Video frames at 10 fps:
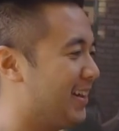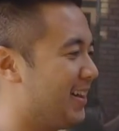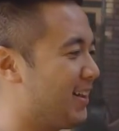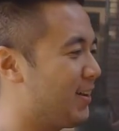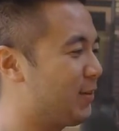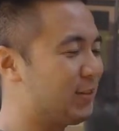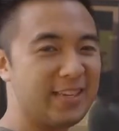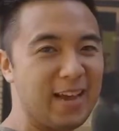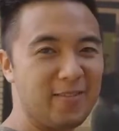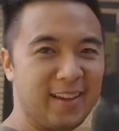versus
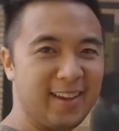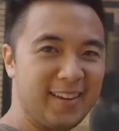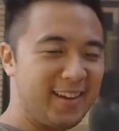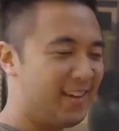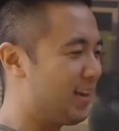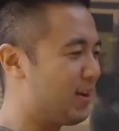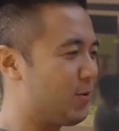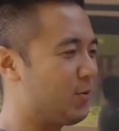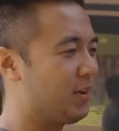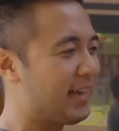having it, you
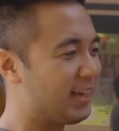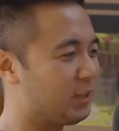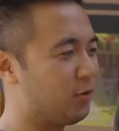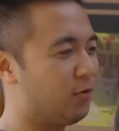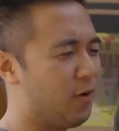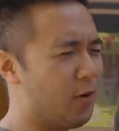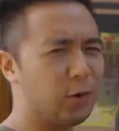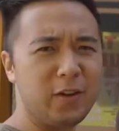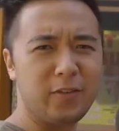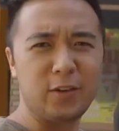know, attached to a phone
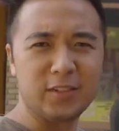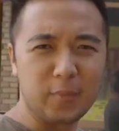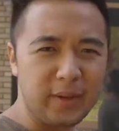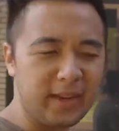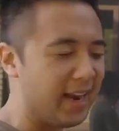or even using a big